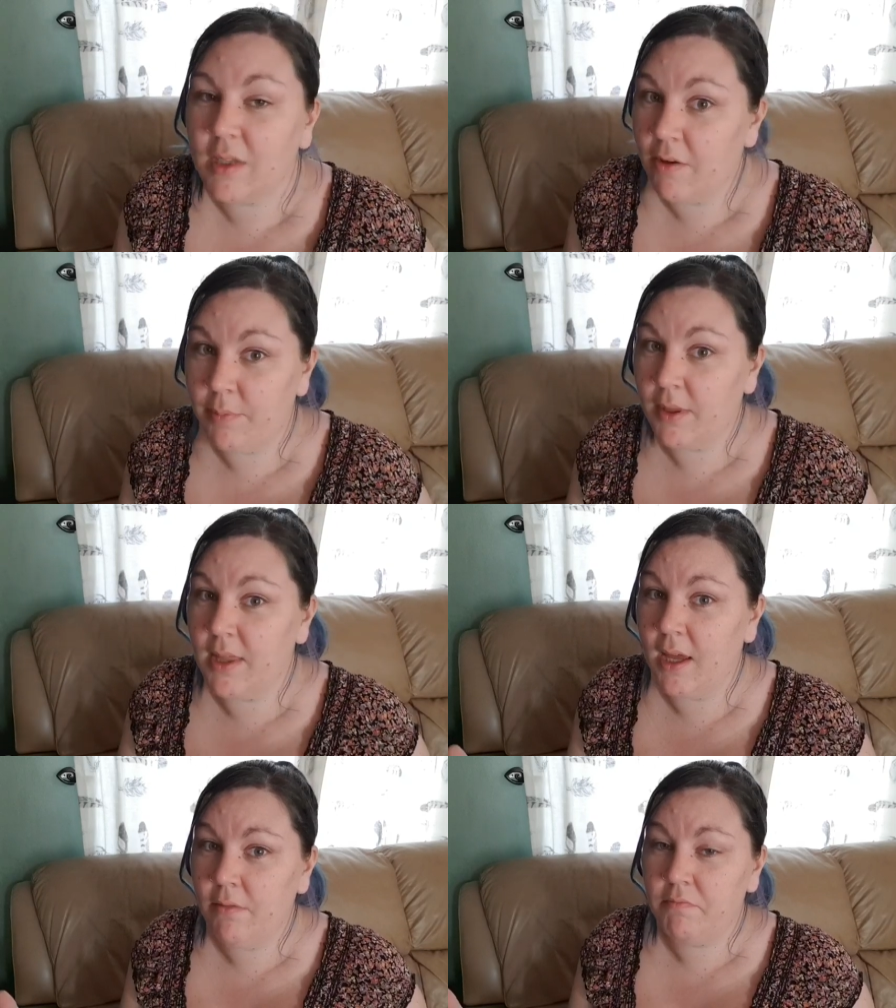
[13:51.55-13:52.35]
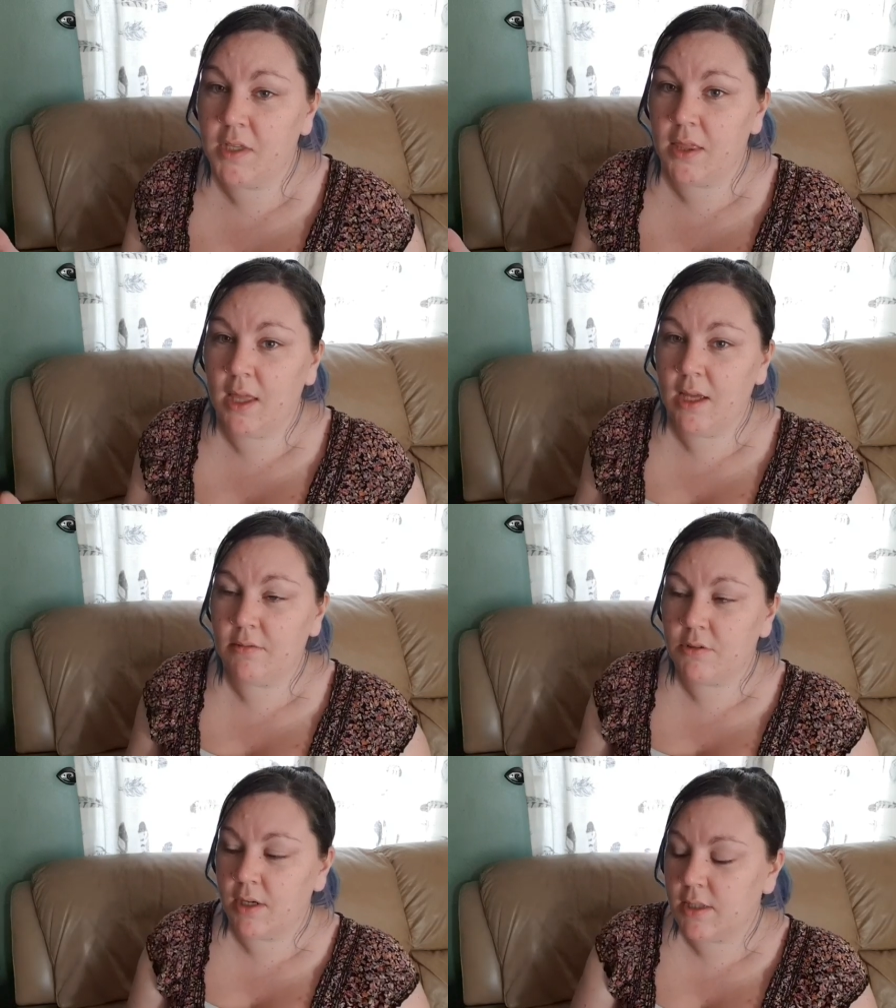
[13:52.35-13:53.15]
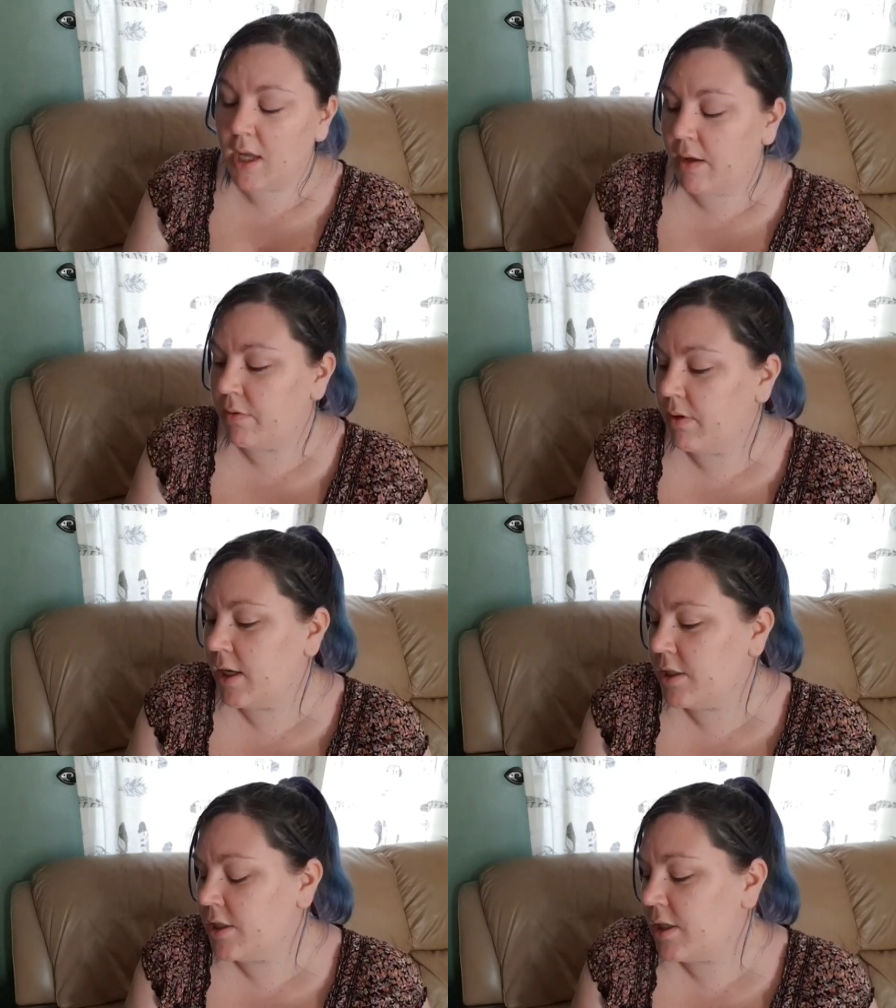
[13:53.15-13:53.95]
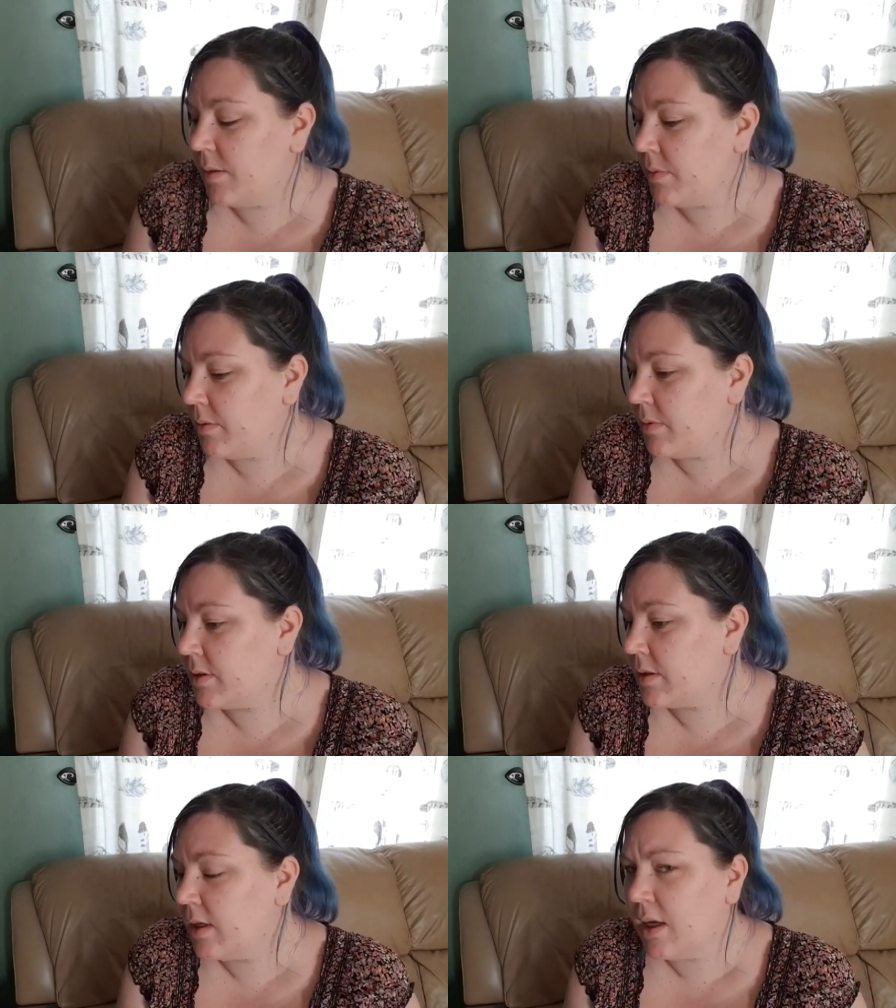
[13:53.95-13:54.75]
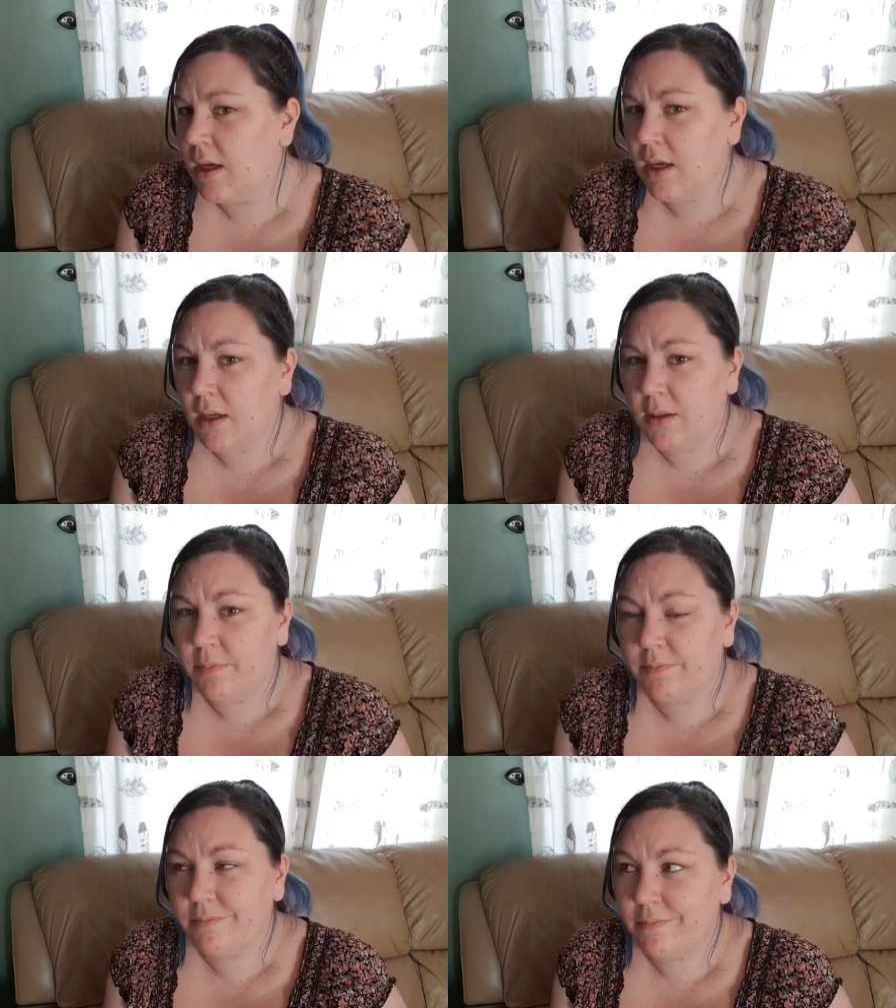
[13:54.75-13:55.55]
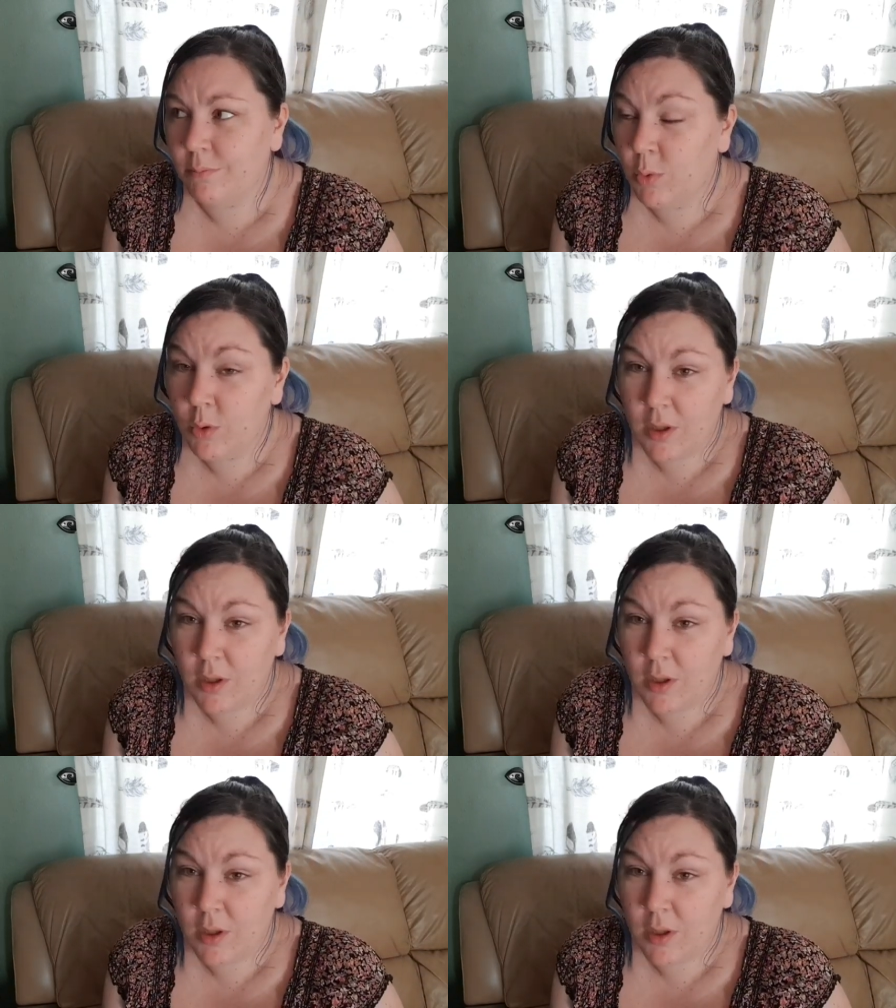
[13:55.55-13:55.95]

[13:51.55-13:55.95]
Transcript: I've been there, done that. Tried to have a relationship that was more...